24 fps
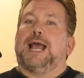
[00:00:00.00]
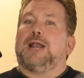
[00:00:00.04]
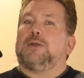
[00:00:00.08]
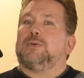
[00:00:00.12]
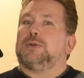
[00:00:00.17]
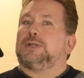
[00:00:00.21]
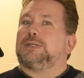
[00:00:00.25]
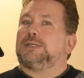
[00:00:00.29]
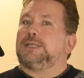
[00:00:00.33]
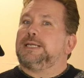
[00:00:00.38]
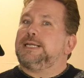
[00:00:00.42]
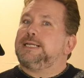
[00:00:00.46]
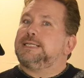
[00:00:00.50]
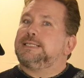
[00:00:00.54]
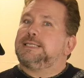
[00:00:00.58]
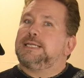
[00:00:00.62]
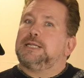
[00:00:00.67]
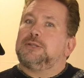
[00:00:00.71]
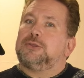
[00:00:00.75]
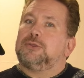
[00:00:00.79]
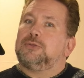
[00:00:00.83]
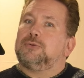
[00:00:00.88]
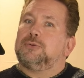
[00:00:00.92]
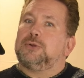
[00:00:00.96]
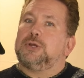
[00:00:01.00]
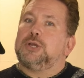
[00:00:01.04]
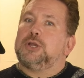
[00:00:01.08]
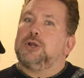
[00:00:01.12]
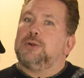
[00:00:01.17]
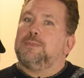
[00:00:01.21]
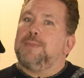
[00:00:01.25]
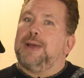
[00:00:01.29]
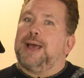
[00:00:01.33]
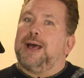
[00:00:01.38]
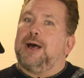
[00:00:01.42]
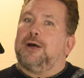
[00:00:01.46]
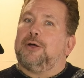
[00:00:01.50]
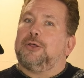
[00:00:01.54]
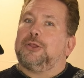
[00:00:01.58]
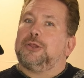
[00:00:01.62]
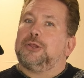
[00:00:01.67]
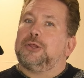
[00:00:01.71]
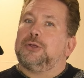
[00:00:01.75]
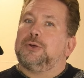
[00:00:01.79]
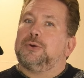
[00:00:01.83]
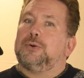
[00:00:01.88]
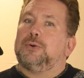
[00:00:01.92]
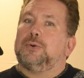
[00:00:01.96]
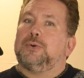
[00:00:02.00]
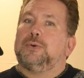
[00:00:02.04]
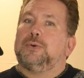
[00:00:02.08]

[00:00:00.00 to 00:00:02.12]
and release it through your mouth.